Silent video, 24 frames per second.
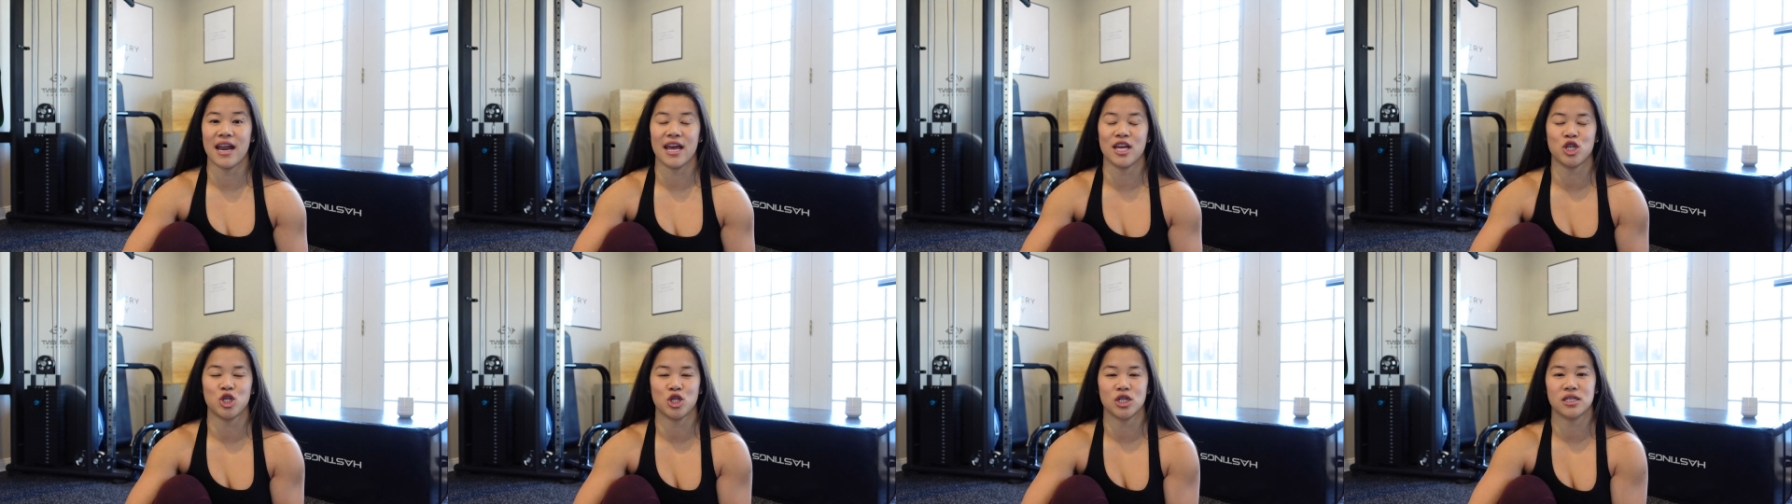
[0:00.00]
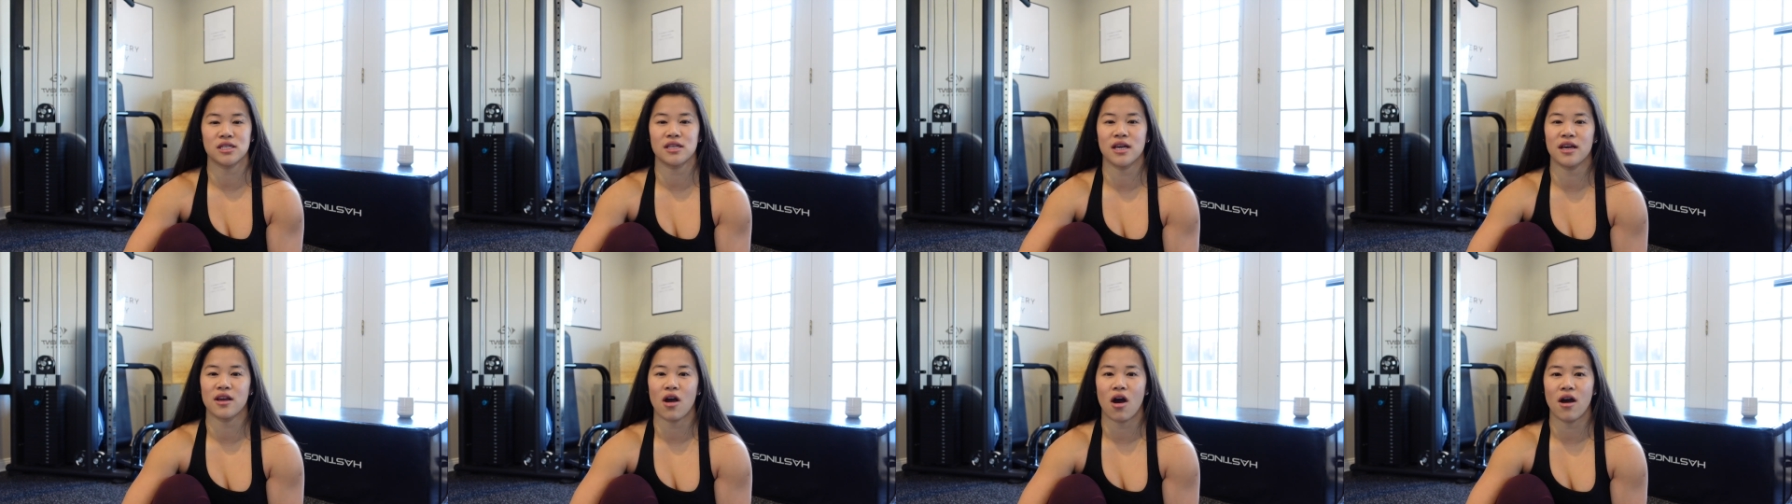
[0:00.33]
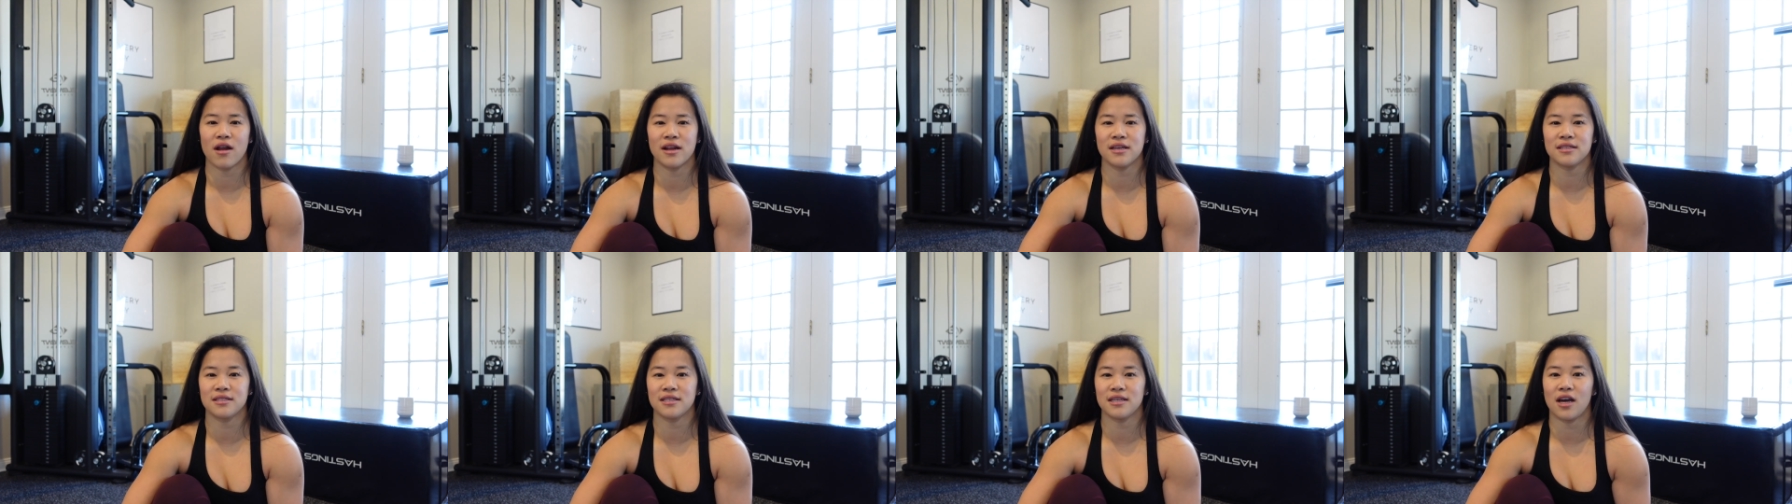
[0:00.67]
and just like
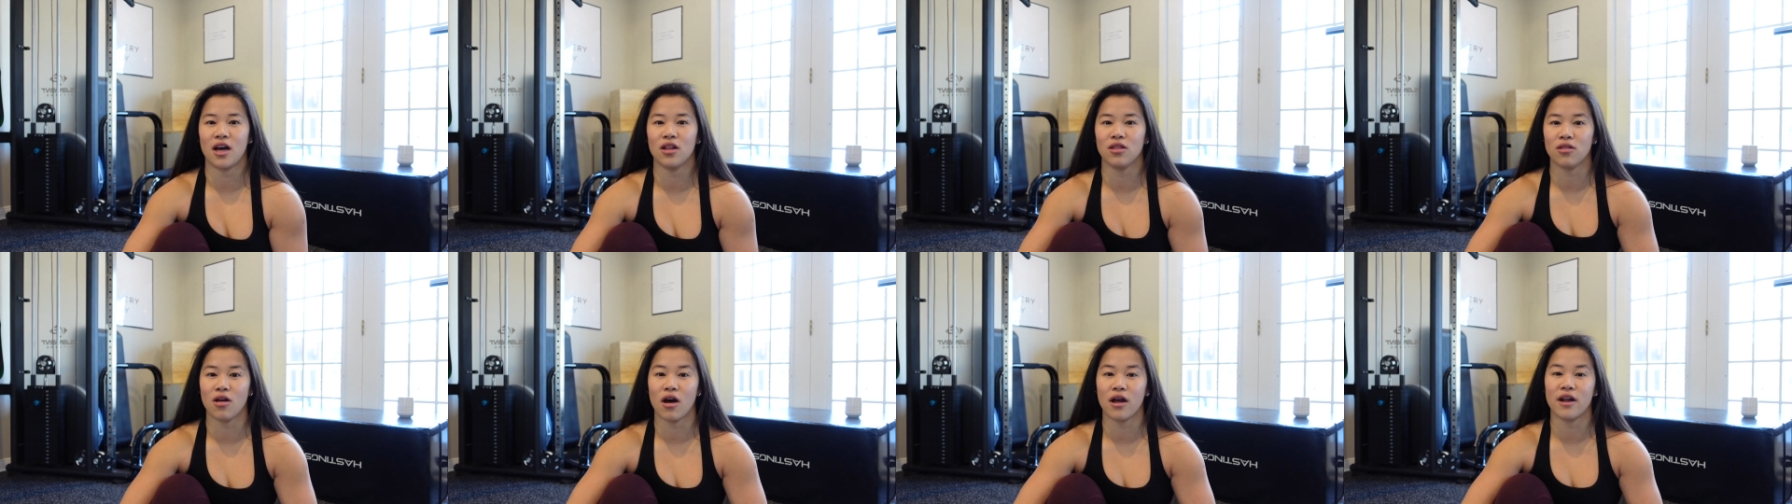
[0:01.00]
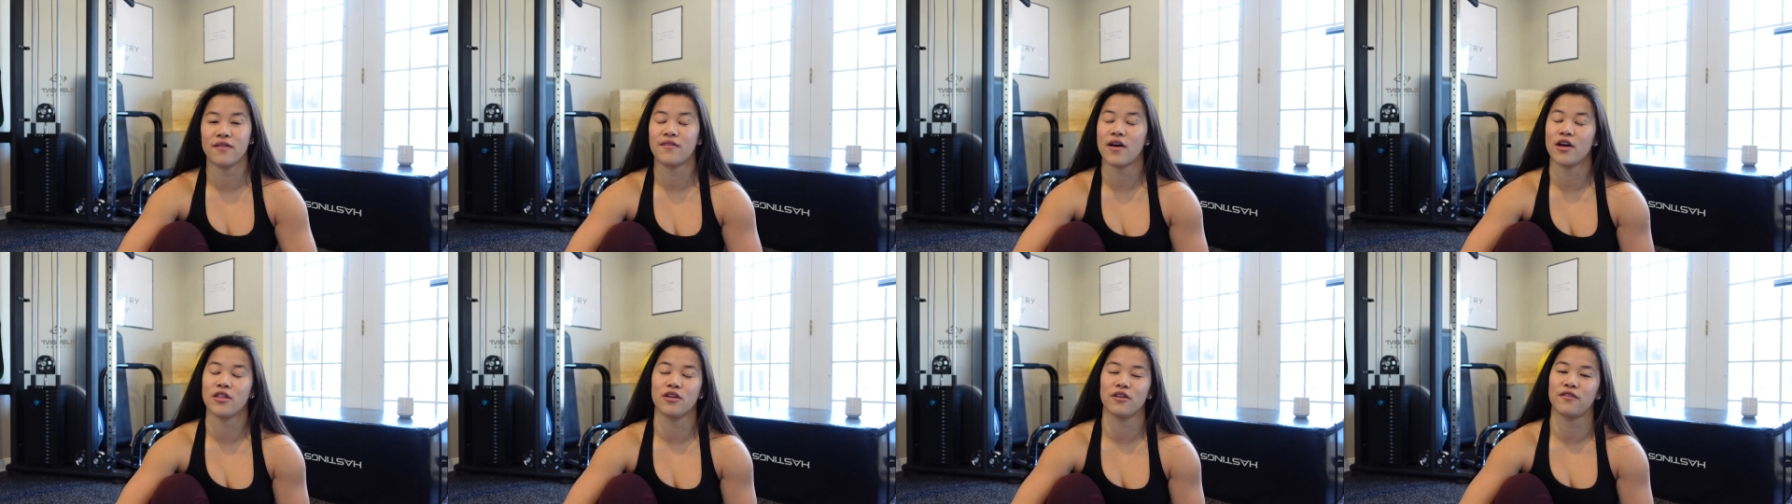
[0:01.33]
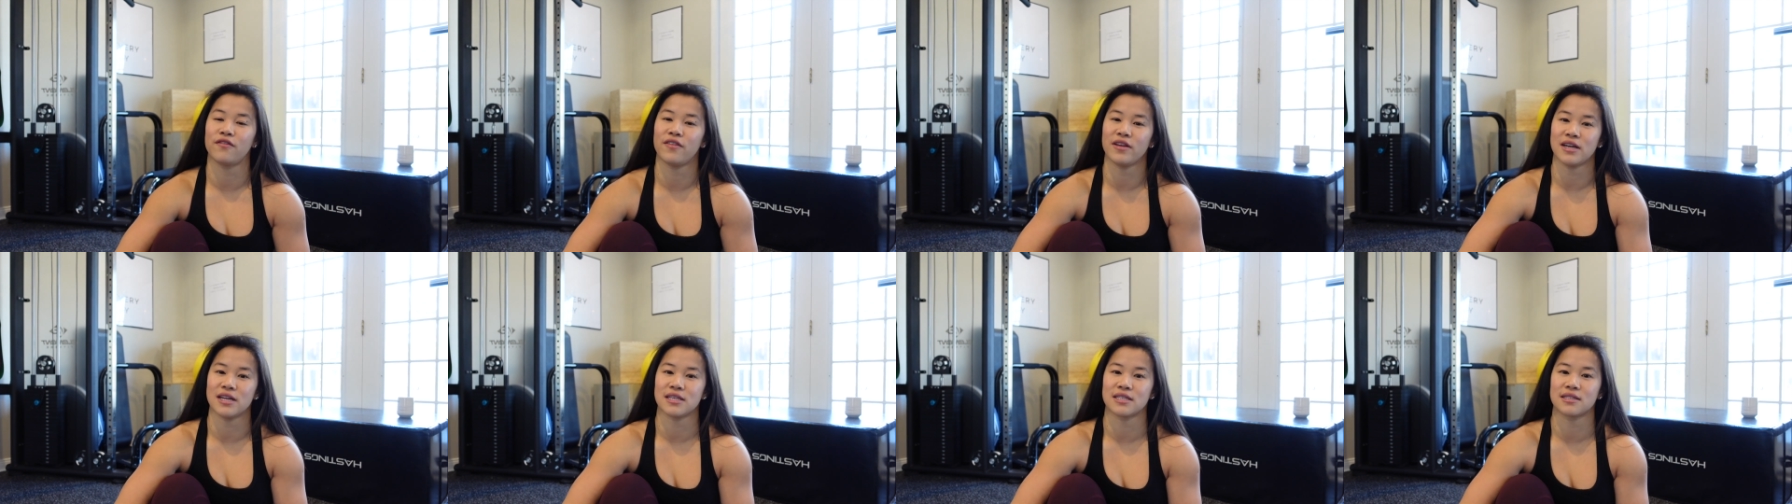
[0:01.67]
honestly a lot of other
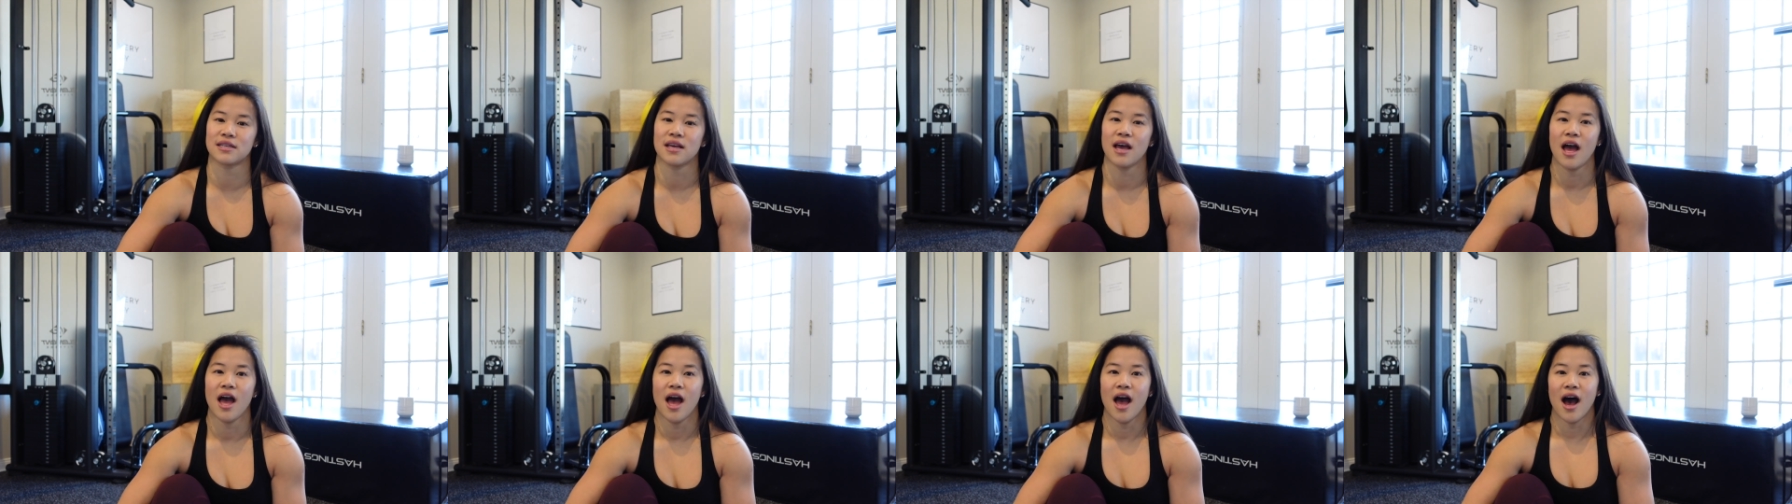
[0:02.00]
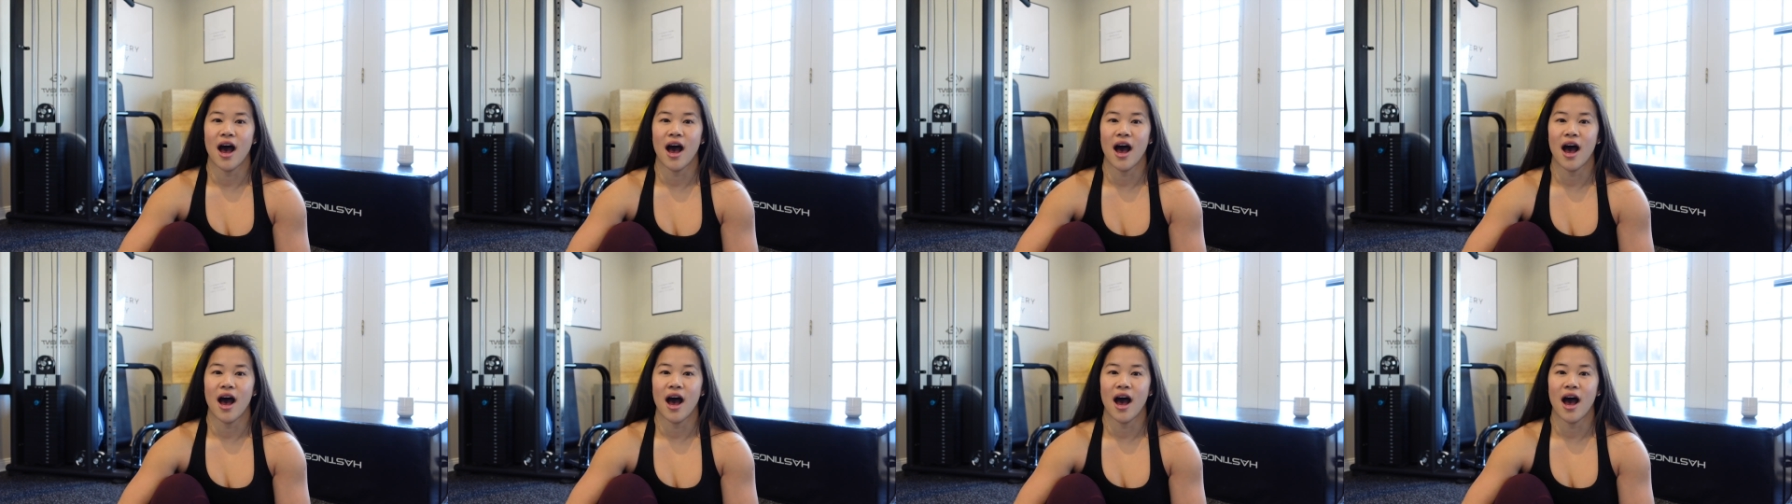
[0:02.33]
fitness